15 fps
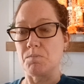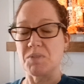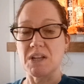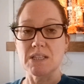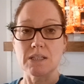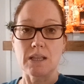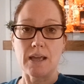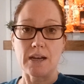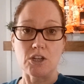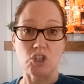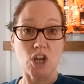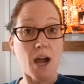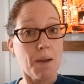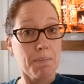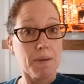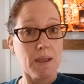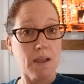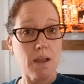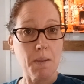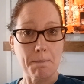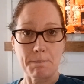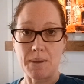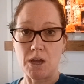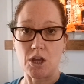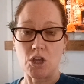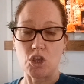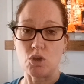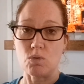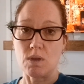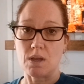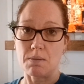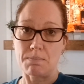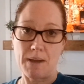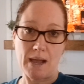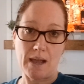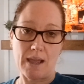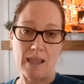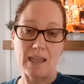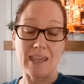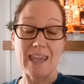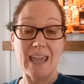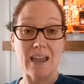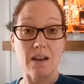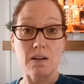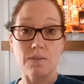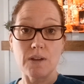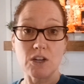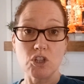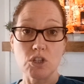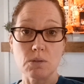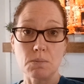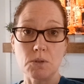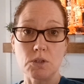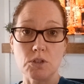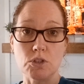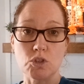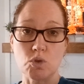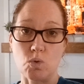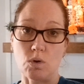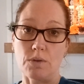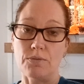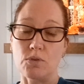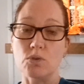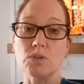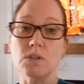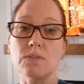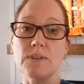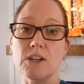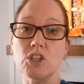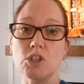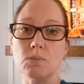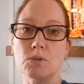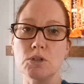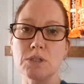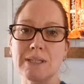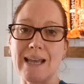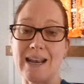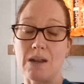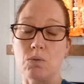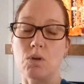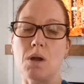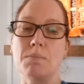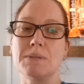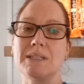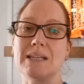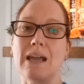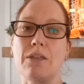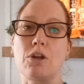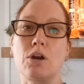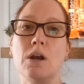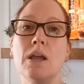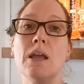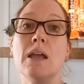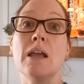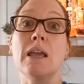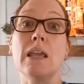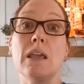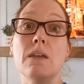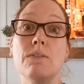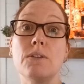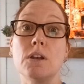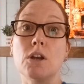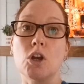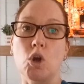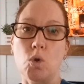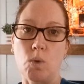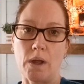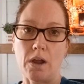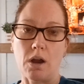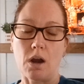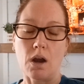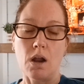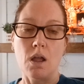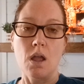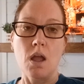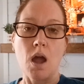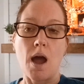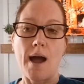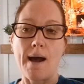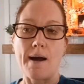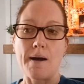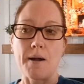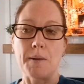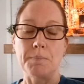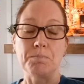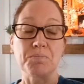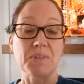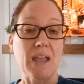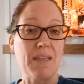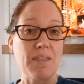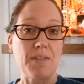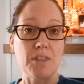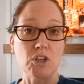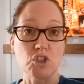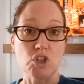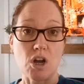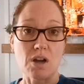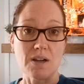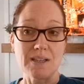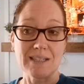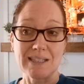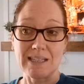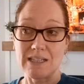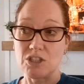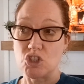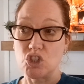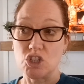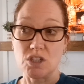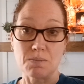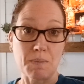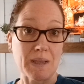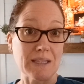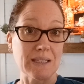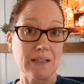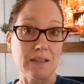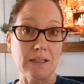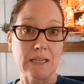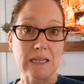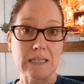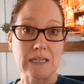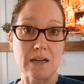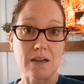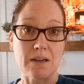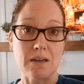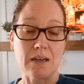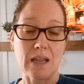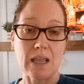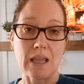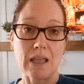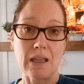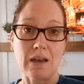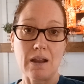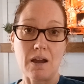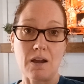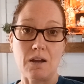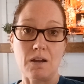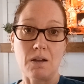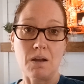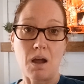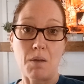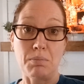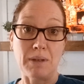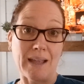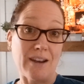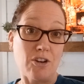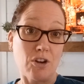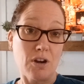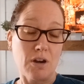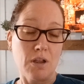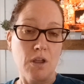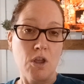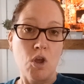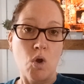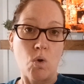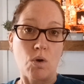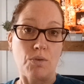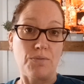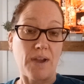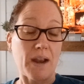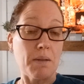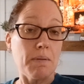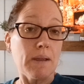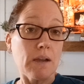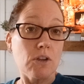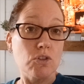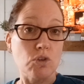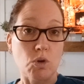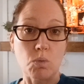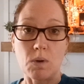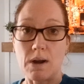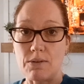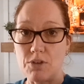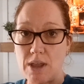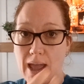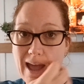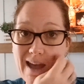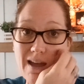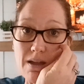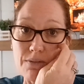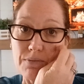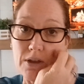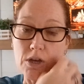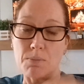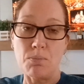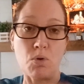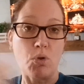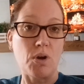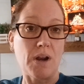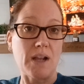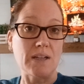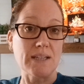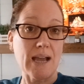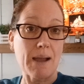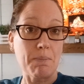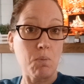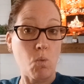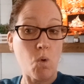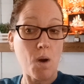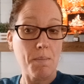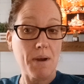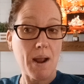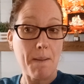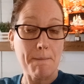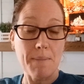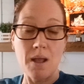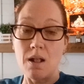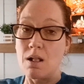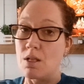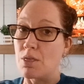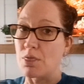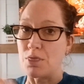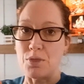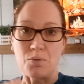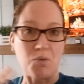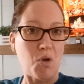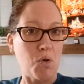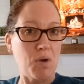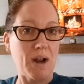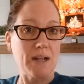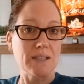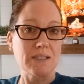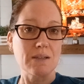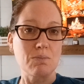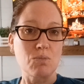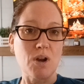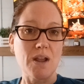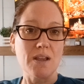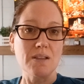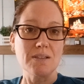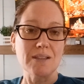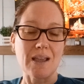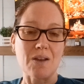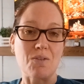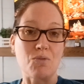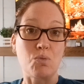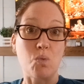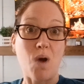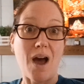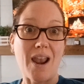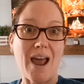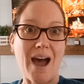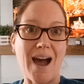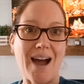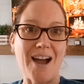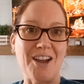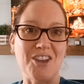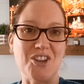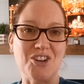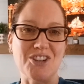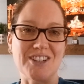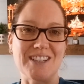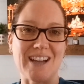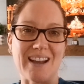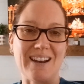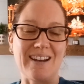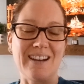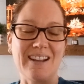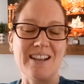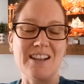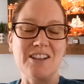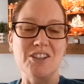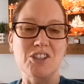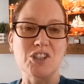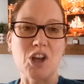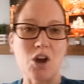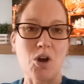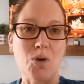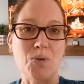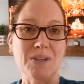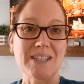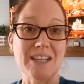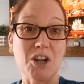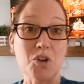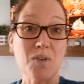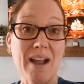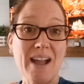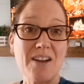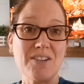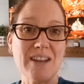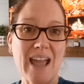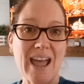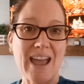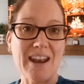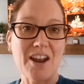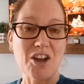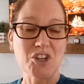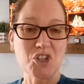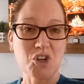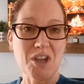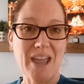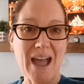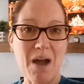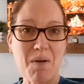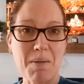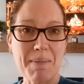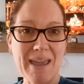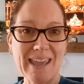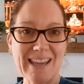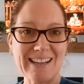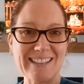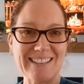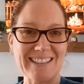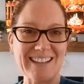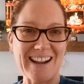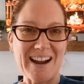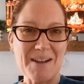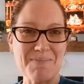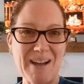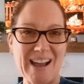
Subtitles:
It's a lot of chopping, but you can buy canned vegetables or frozen vegetables, and it comes together even quicker. And then the sauce is just basically done in a blender or Vitamix or whatever you have, and you pour it on top, warm it up, throw it on some rice, and voila, you're done. So stick around and I'll show you how I make it. All right,